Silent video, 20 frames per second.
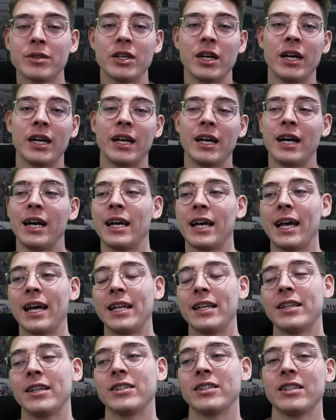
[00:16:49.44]
China.
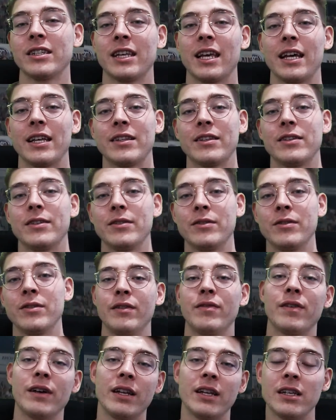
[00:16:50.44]
Again, doesn't get to
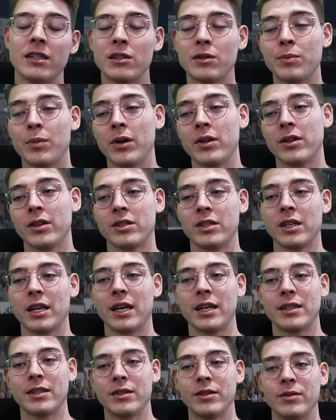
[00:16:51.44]
defend his spot, doesn't
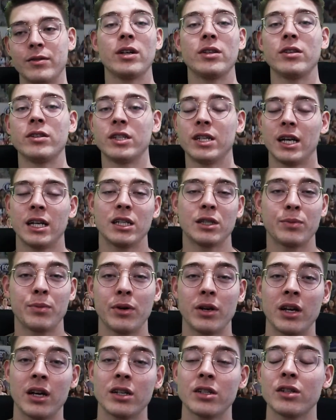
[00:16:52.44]
get to try to challenge
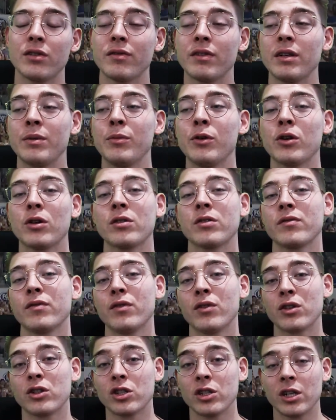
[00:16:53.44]
Polyashov anymore,
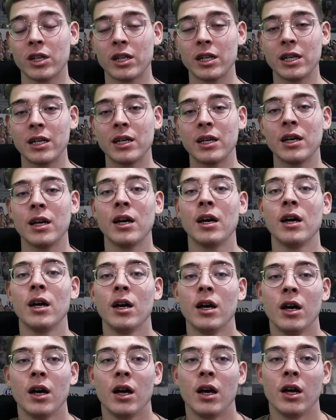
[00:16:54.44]
unfortunately.
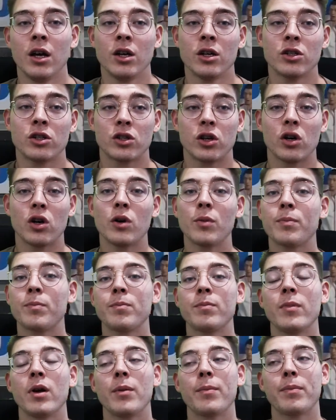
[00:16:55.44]

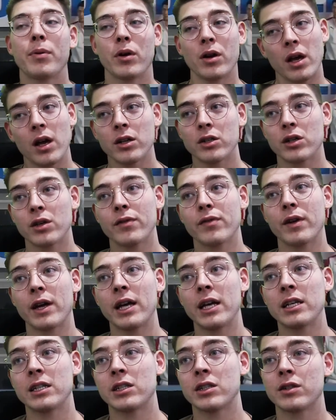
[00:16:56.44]
So Polyashov
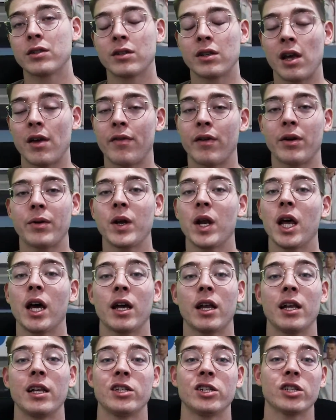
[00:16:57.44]
is very
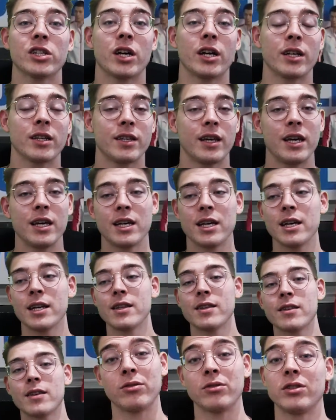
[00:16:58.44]
likely just gonna take
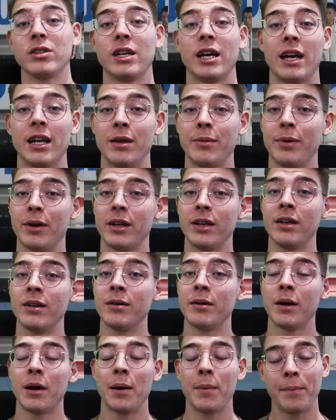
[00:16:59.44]
it. I don't see anybody
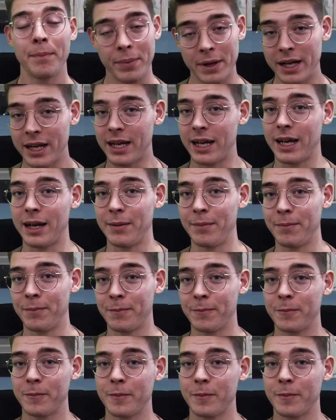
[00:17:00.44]
beating him.